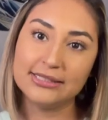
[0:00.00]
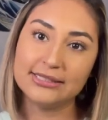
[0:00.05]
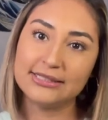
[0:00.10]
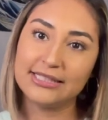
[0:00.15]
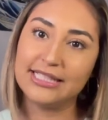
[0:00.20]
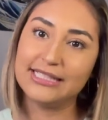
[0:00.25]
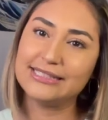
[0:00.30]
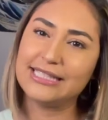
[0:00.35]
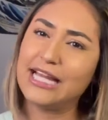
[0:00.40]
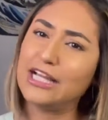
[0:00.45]
it's
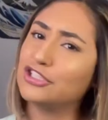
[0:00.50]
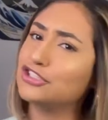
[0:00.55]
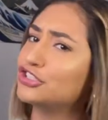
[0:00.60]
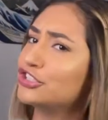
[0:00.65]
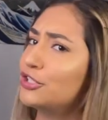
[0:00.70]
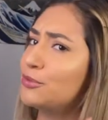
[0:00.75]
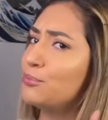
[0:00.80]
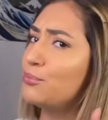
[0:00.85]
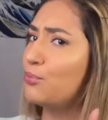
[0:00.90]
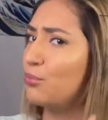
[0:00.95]
actually
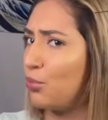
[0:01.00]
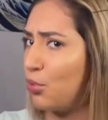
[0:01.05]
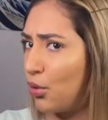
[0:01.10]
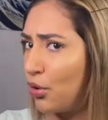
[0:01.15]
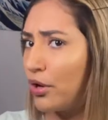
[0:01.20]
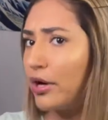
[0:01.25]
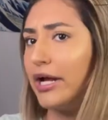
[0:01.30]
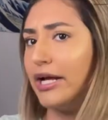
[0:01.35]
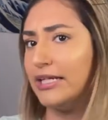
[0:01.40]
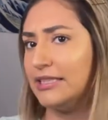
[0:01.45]
more
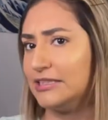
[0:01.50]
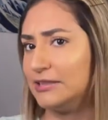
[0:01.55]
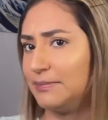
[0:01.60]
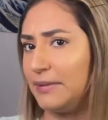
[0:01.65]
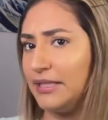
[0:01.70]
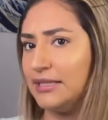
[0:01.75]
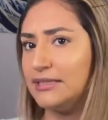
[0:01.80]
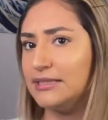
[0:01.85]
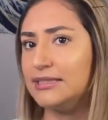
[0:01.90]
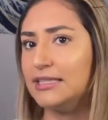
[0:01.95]

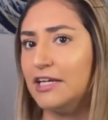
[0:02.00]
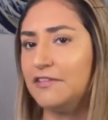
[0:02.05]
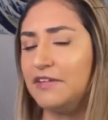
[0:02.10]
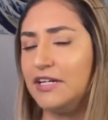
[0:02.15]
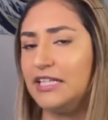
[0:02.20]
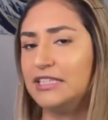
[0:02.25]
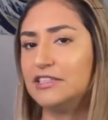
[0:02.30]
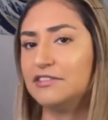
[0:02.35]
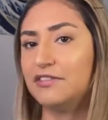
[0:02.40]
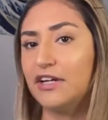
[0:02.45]
expensive, and it's
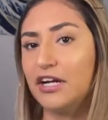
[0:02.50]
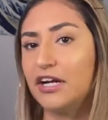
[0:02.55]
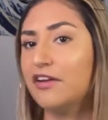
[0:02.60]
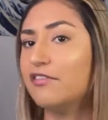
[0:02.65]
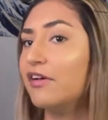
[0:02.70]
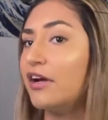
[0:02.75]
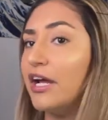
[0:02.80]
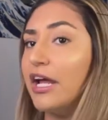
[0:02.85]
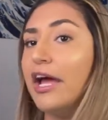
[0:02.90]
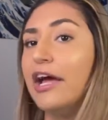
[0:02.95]
very,
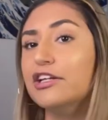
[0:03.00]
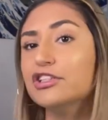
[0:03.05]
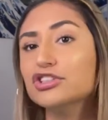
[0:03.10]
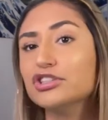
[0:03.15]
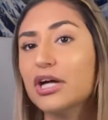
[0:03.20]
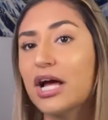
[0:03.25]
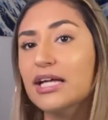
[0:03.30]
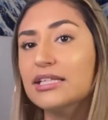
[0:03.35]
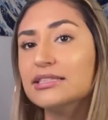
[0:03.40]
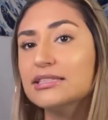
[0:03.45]
very
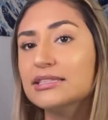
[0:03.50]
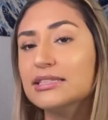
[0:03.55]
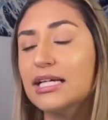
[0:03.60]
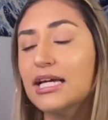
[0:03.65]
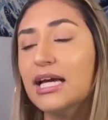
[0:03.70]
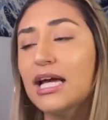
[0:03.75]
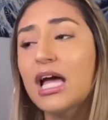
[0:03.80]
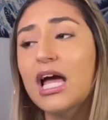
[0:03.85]
interesting.